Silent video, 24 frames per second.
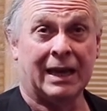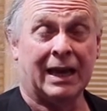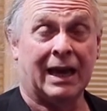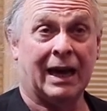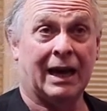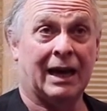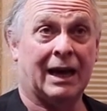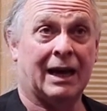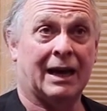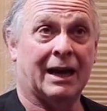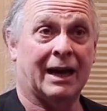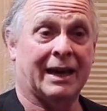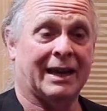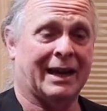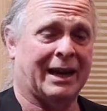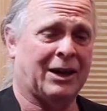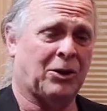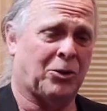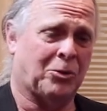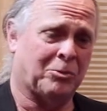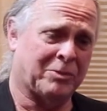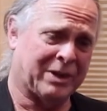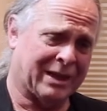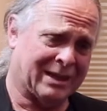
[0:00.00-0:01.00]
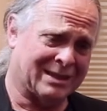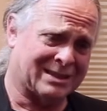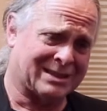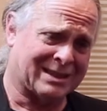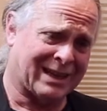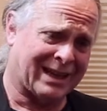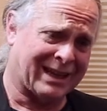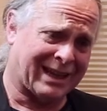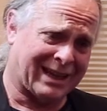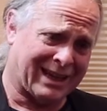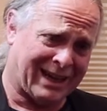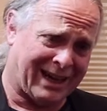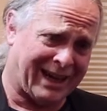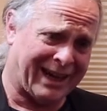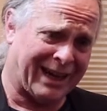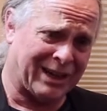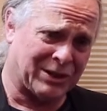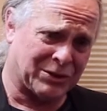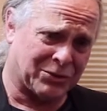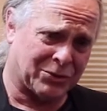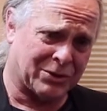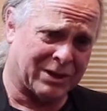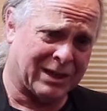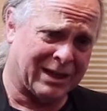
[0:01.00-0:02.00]
And I don't mean
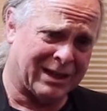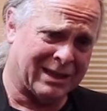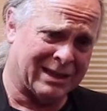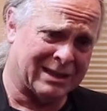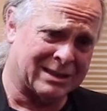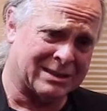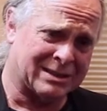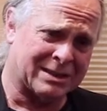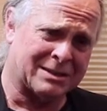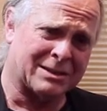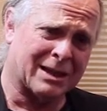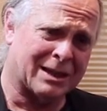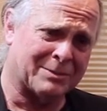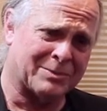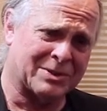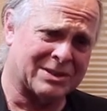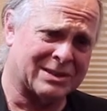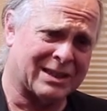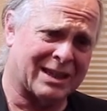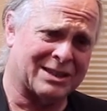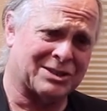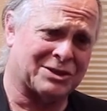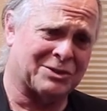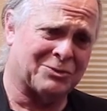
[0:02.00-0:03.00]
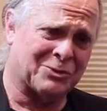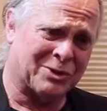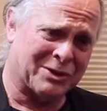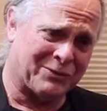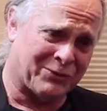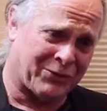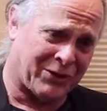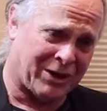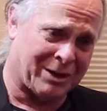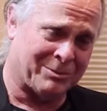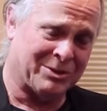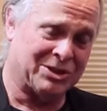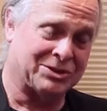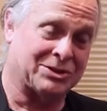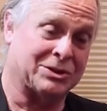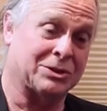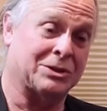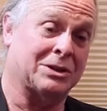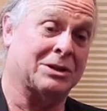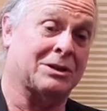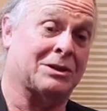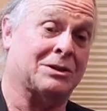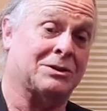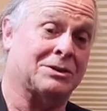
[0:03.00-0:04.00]
psychiatry and its obsession with
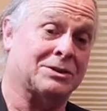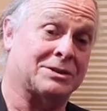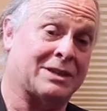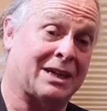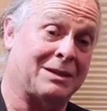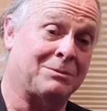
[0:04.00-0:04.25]
pharmaceuticals.